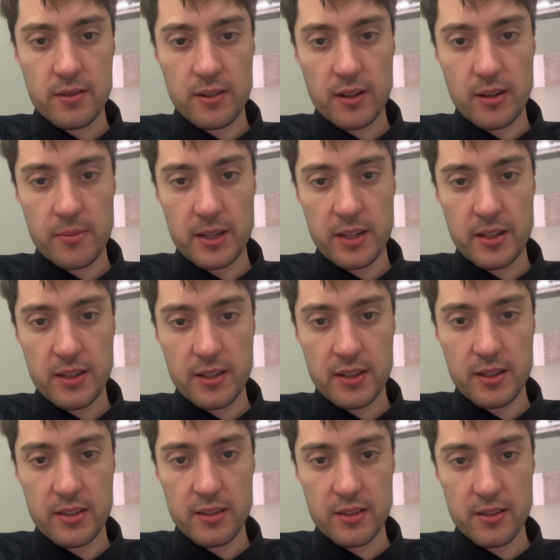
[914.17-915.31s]
I mean,
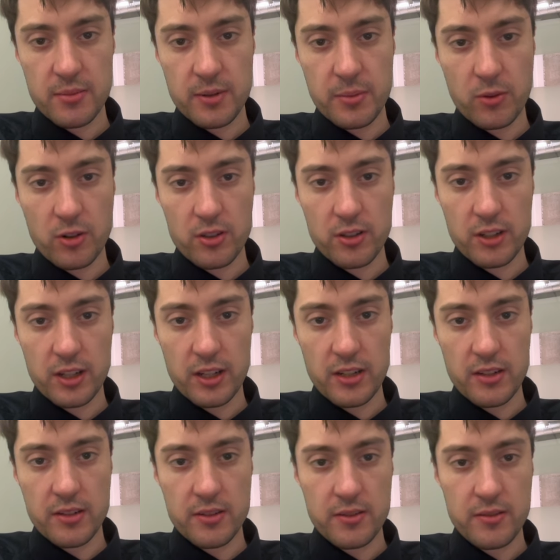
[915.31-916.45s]
it's a little bit more
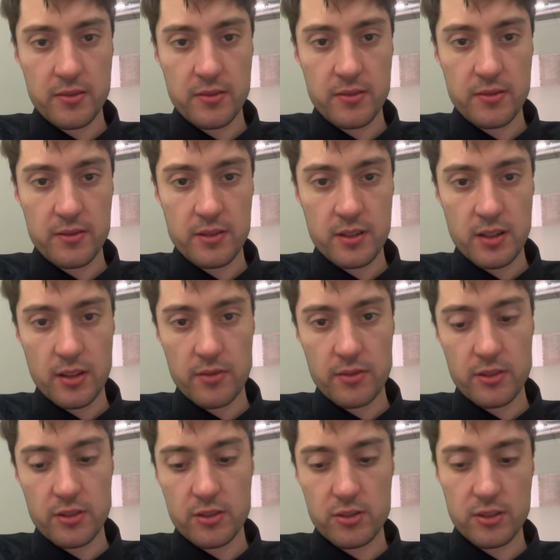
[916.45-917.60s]
clean if
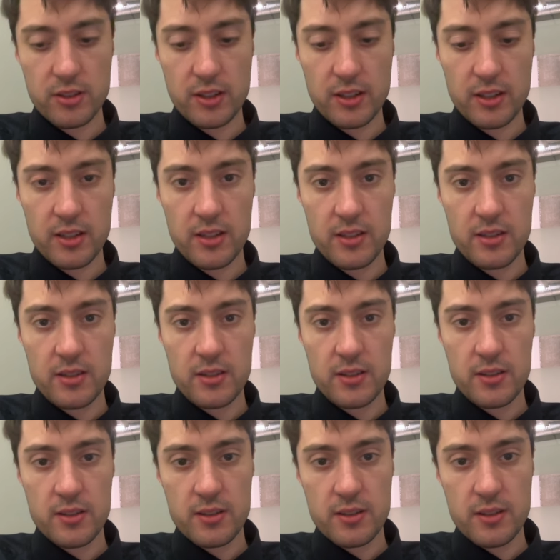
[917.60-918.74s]
it's just like
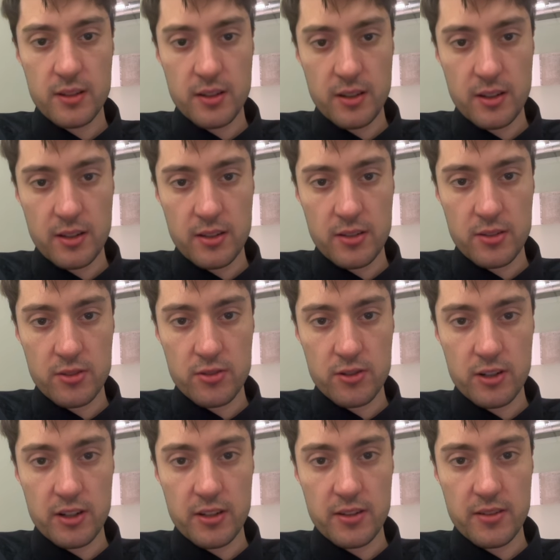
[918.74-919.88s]

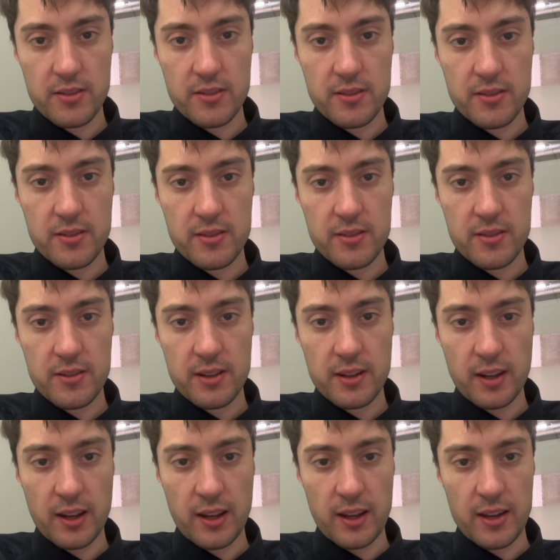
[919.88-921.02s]
industry
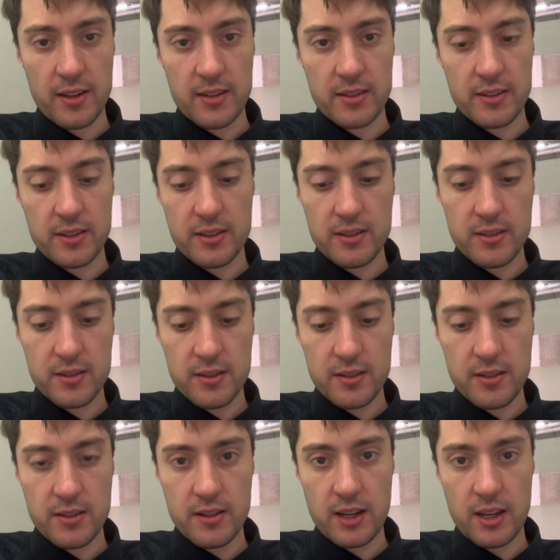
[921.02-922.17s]
and
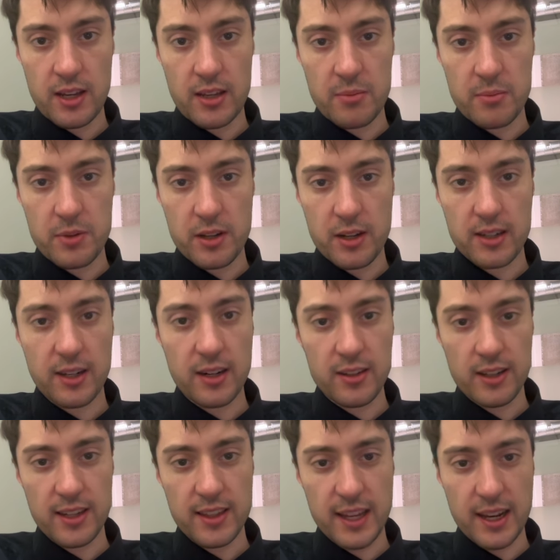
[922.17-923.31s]
name. I kind of
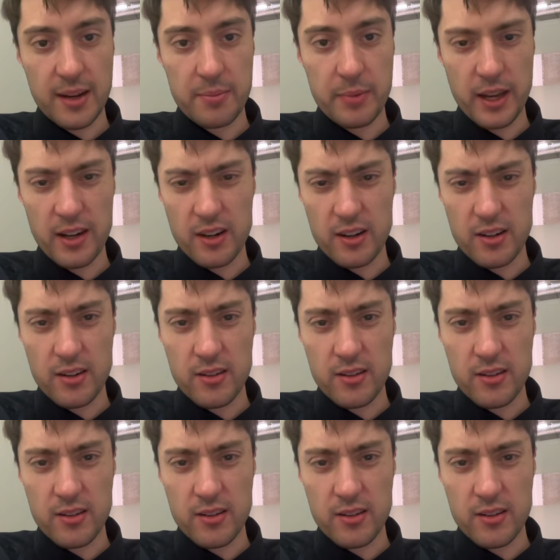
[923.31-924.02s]
like that better.